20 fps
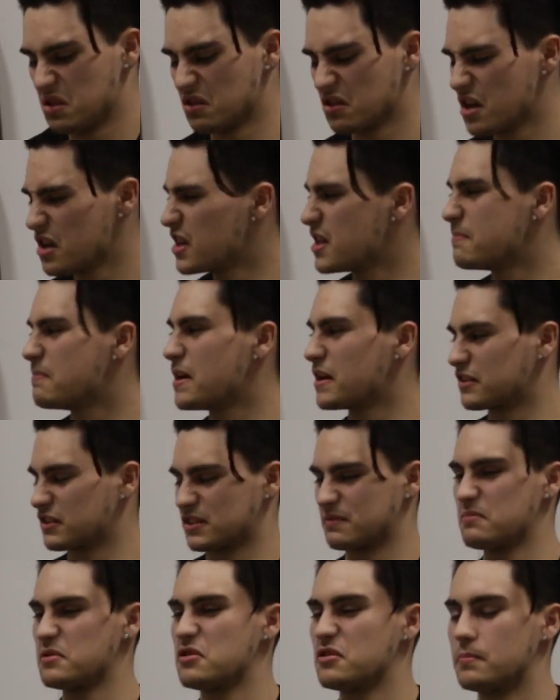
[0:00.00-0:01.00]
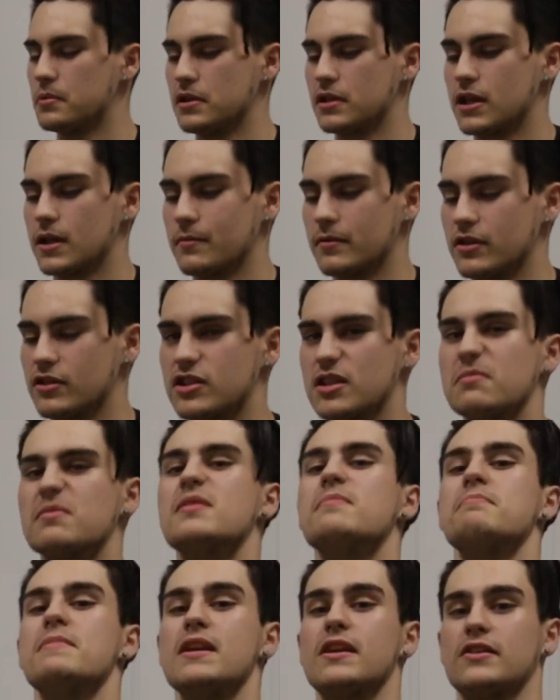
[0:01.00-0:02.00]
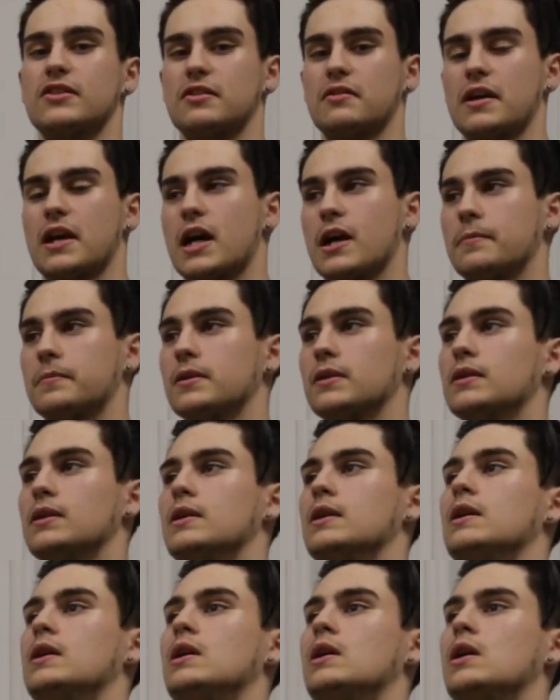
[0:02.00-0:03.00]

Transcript: You're not in the best mood, but you come to the gym and it makes you happy.